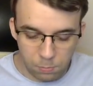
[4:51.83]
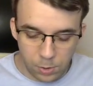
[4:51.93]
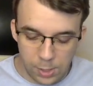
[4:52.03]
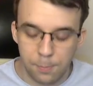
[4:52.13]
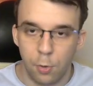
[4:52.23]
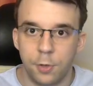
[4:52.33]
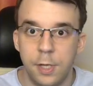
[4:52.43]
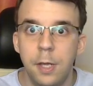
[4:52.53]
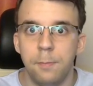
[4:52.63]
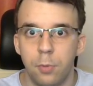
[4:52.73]
keyboard
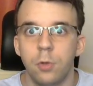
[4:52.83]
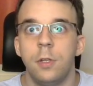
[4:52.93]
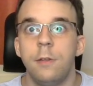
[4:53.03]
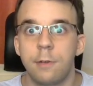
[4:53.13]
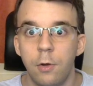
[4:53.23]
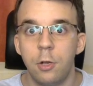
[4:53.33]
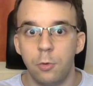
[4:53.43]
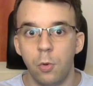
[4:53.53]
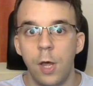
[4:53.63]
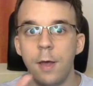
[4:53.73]
input, it's going
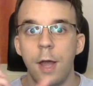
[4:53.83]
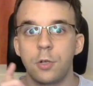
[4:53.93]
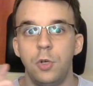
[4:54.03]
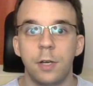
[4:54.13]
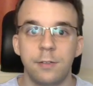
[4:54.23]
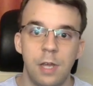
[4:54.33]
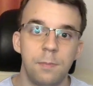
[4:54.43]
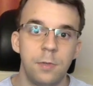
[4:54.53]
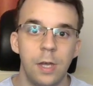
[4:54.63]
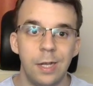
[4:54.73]
to actually
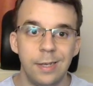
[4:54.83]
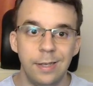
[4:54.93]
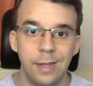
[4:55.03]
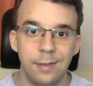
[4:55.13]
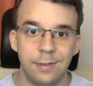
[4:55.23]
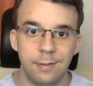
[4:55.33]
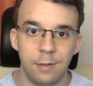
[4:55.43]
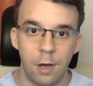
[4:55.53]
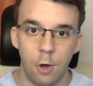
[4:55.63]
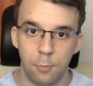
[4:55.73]
accept this
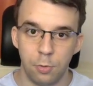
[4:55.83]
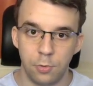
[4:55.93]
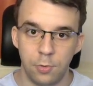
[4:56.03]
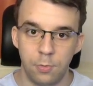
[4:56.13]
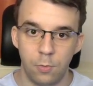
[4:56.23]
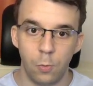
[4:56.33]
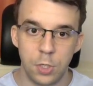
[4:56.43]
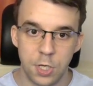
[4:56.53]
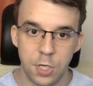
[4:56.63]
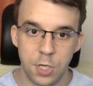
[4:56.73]
output,
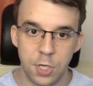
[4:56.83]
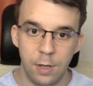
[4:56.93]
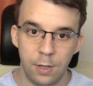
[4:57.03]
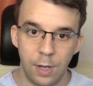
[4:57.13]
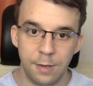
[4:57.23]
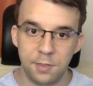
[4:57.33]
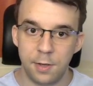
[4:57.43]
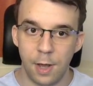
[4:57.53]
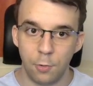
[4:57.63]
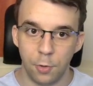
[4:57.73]
which is
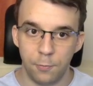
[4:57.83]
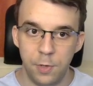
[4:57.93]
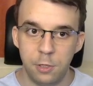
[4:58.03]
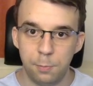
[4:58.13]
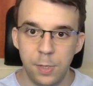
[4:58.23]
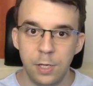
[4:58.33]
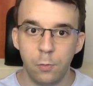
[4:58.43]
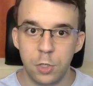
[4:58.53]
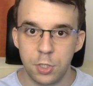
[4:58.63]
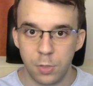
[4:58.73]
std out of this ping,
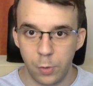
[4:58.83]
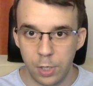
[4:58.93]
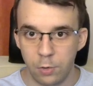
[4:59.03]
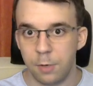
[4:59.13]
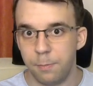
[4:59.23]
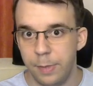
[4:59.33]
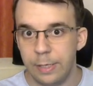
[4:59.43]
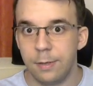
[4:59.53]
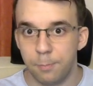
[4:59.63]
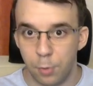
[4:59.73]
which we know that
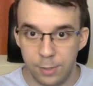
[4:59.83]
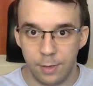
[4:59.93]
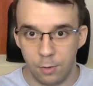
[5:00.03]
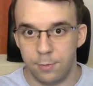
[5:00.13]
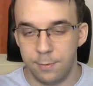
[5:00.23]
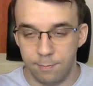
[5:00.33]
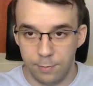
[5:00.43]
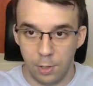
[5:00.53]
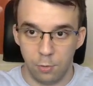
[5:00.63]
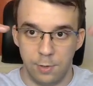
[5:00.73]
ping prints out
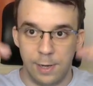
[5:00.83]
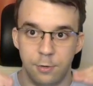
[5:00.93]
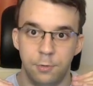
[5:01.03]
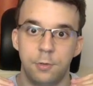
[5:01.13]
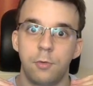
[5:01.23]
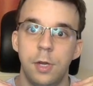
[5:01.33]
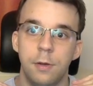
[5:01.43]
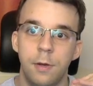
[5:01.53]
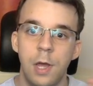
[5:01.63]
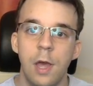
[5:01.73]
those lines on the screen.
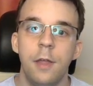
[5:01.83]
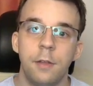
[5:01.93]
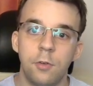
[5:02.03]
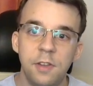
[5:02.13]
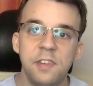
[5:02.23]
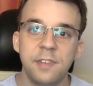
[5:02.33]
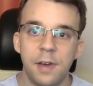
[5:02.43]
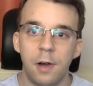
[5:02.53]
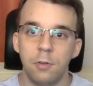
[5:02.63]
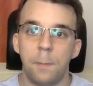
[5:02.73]
So this is
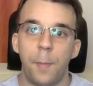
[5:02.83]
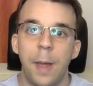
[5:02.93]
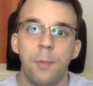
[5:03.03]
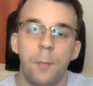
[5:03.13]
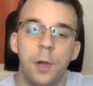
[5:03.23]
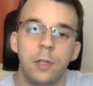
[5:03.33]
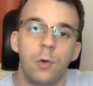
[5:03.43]
how the pipe operator